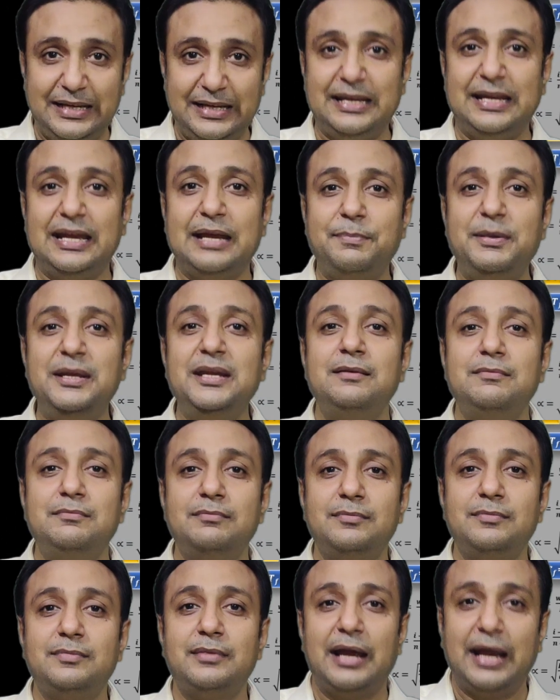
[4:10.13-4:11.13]
Kb,
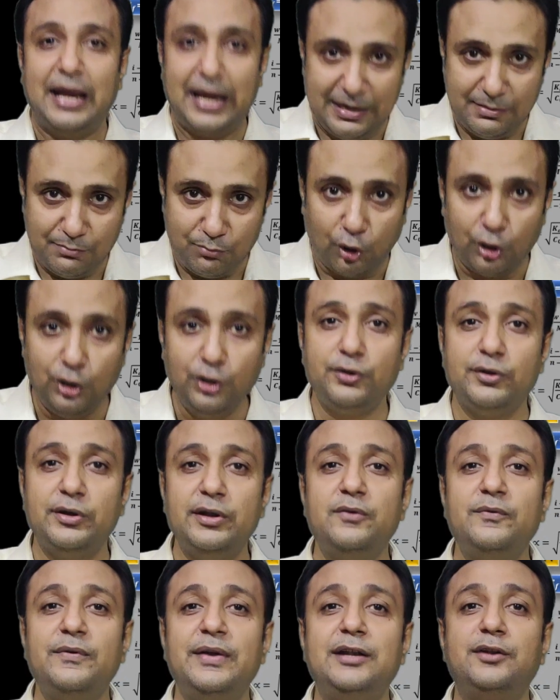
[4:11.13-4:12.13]
and
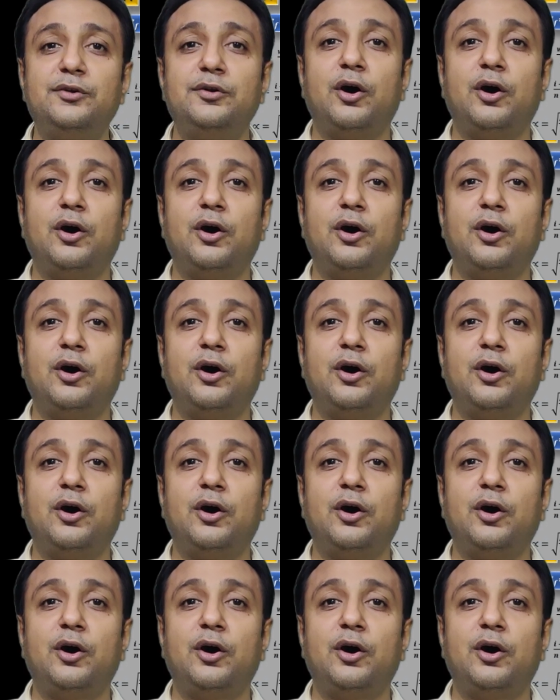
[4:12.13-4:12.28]
molecular weight